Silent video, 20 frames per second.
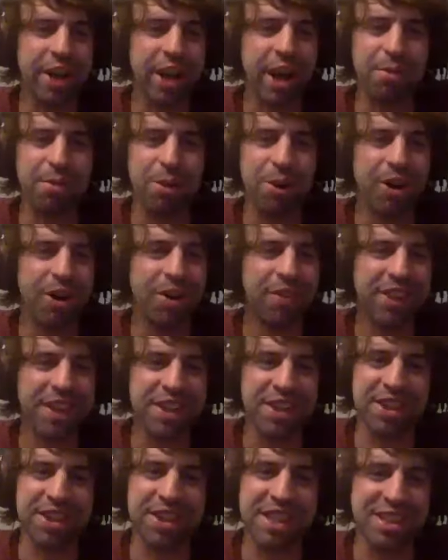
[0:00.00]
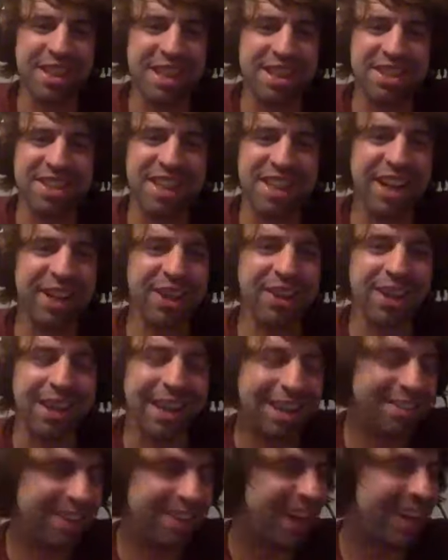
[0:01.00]
get more. This take it or
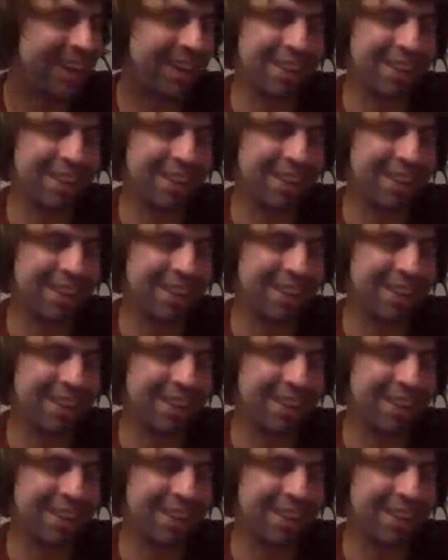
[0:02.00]
leave it, Ed.